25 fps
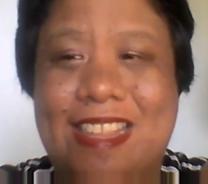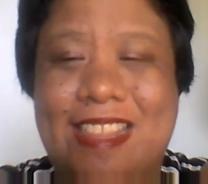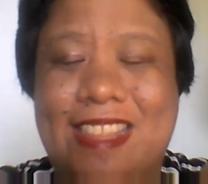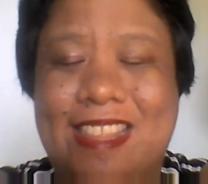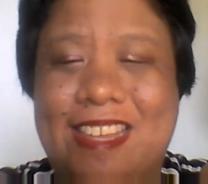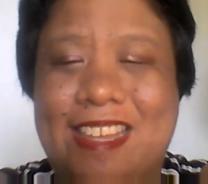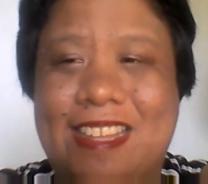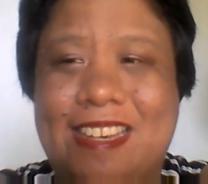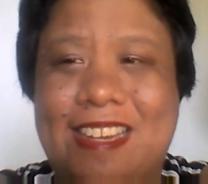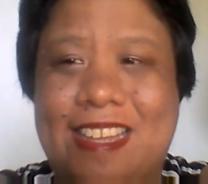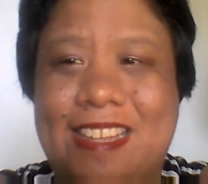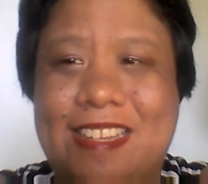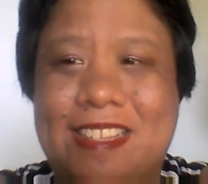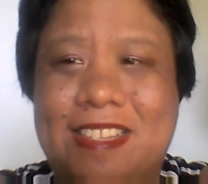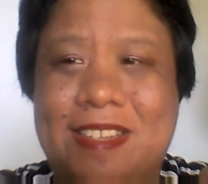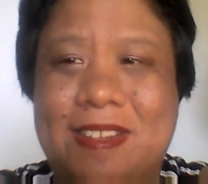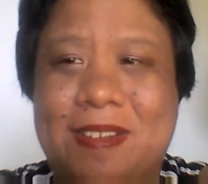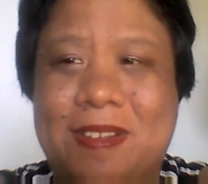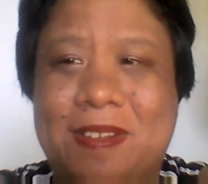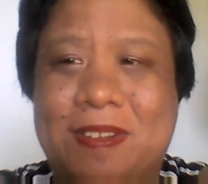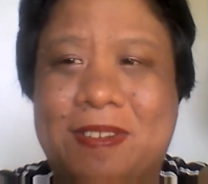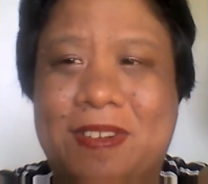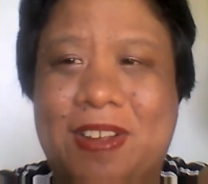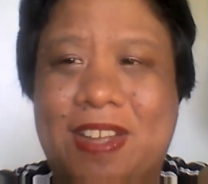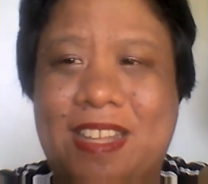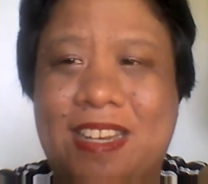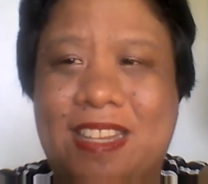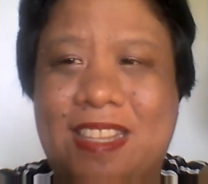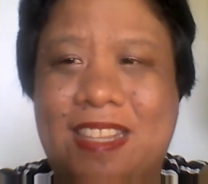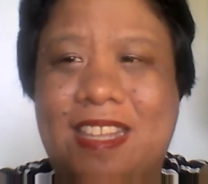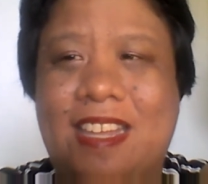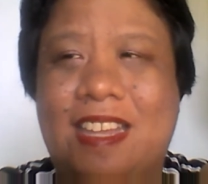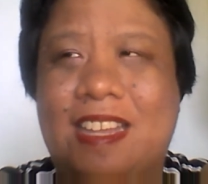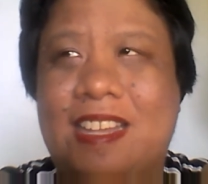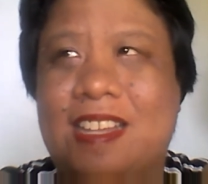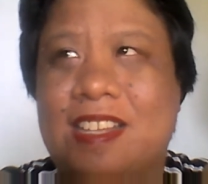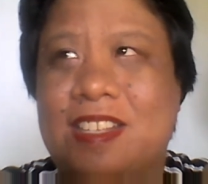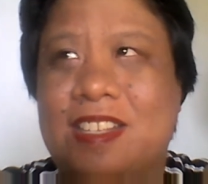I think that's a great
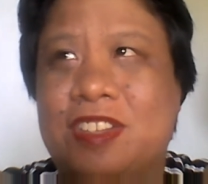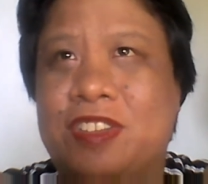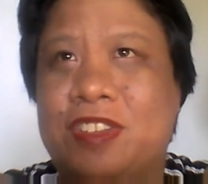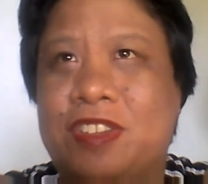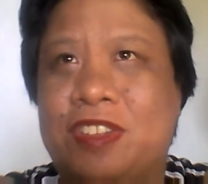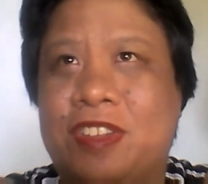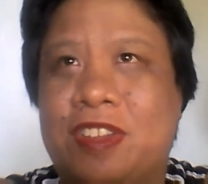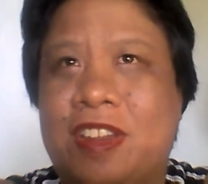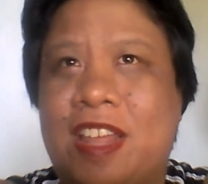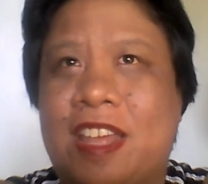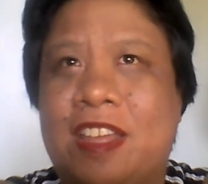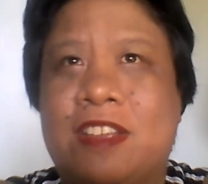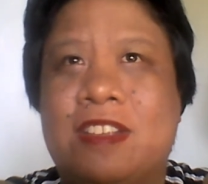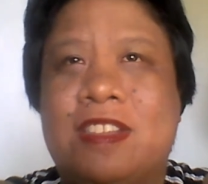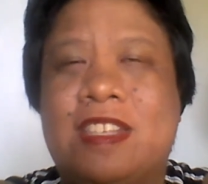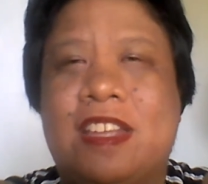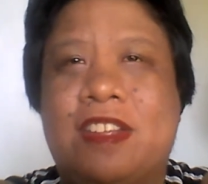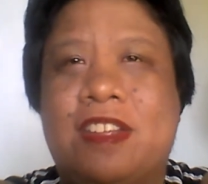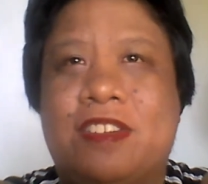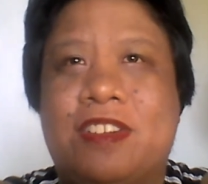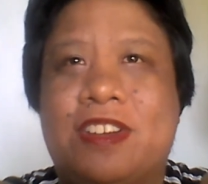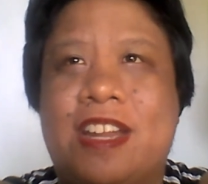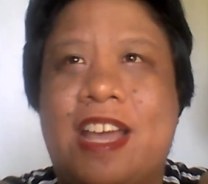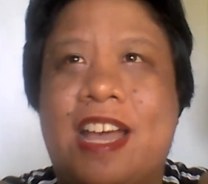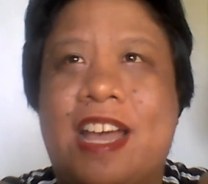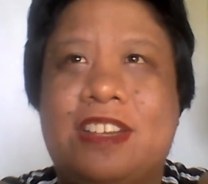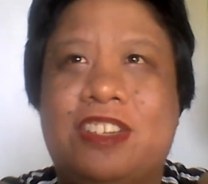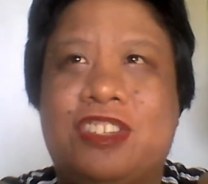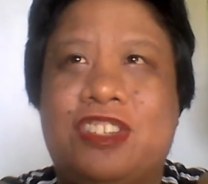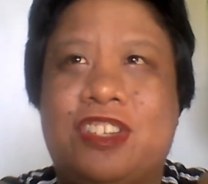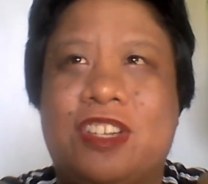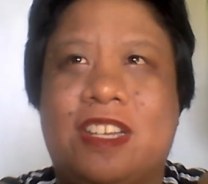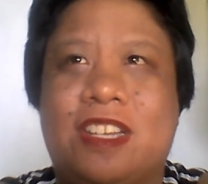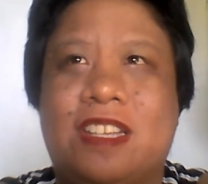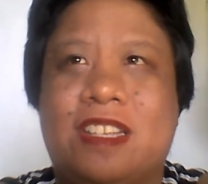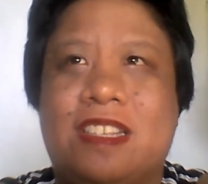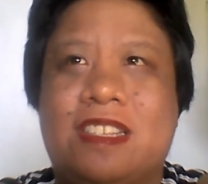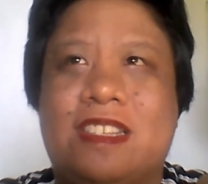thing because, like you said, you're not
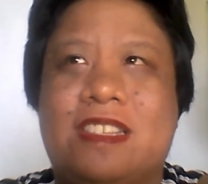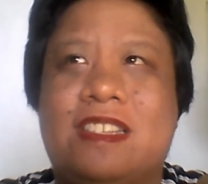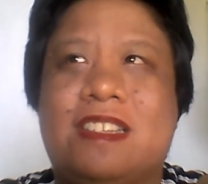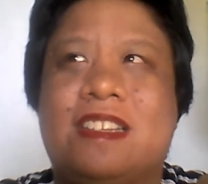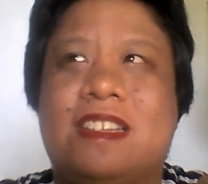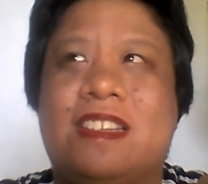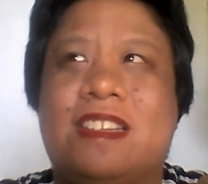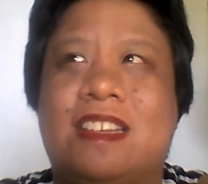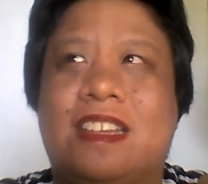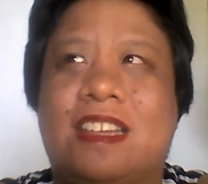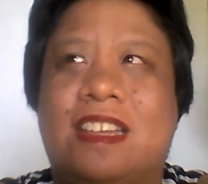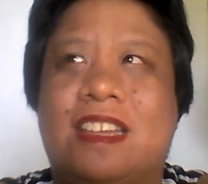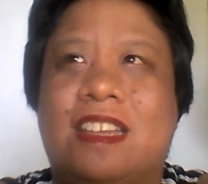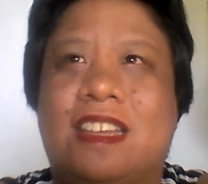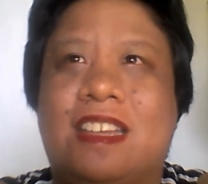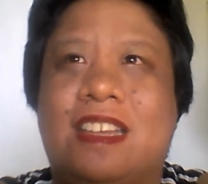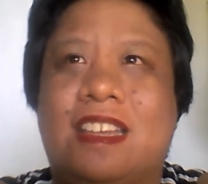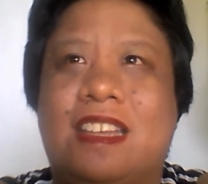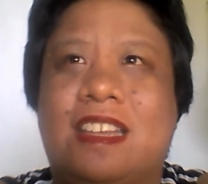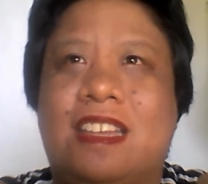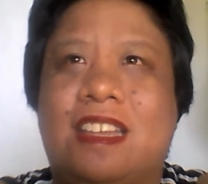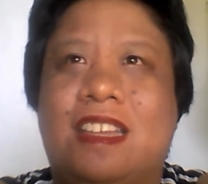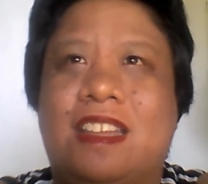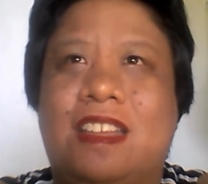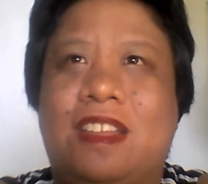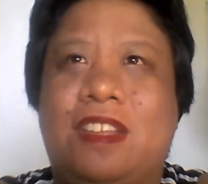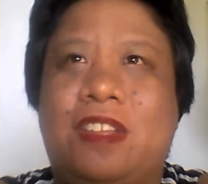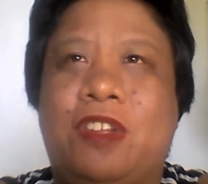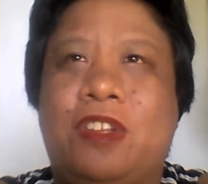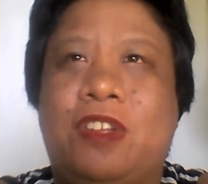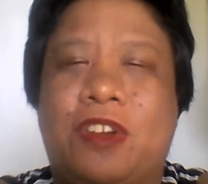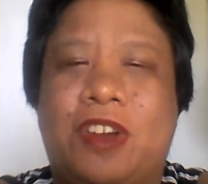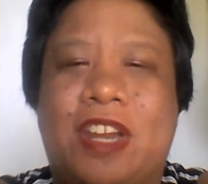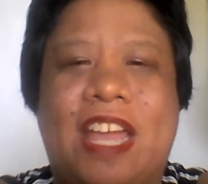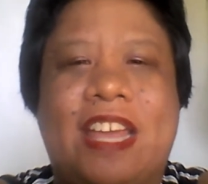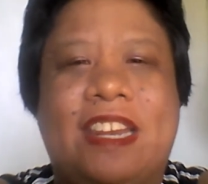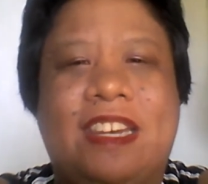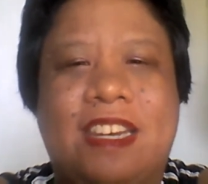just
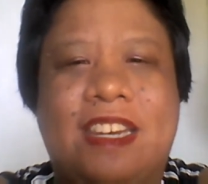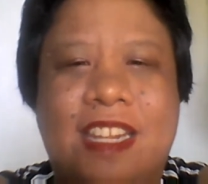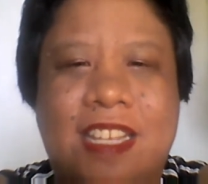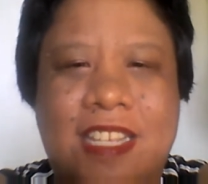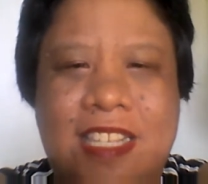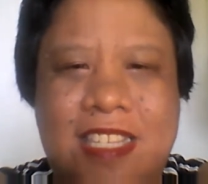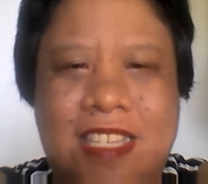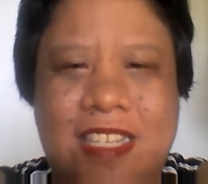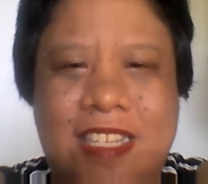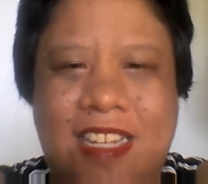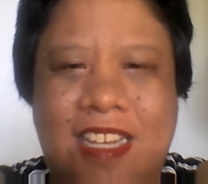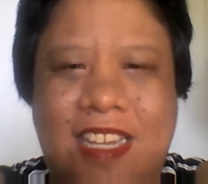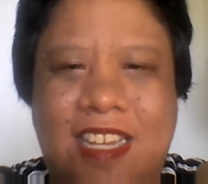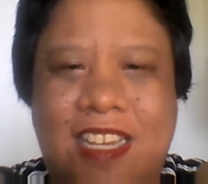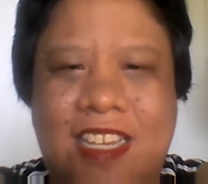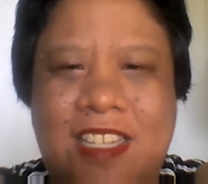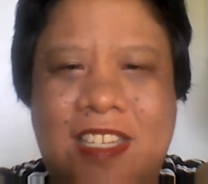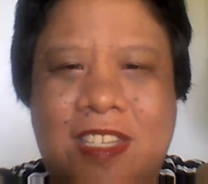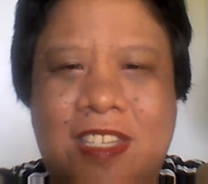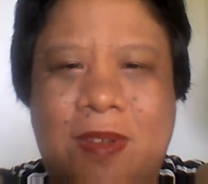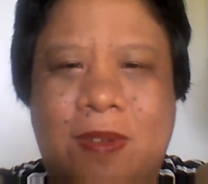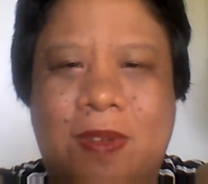your ethnicity.